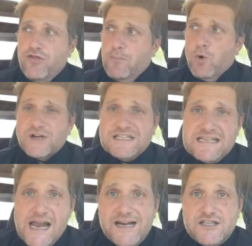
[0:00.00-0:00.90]
the more
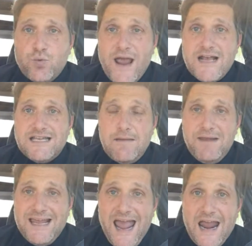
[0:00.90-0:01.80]
set in his ways he
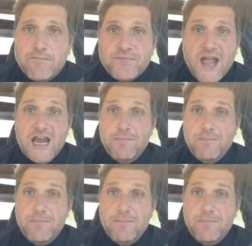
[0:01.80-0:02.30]
became.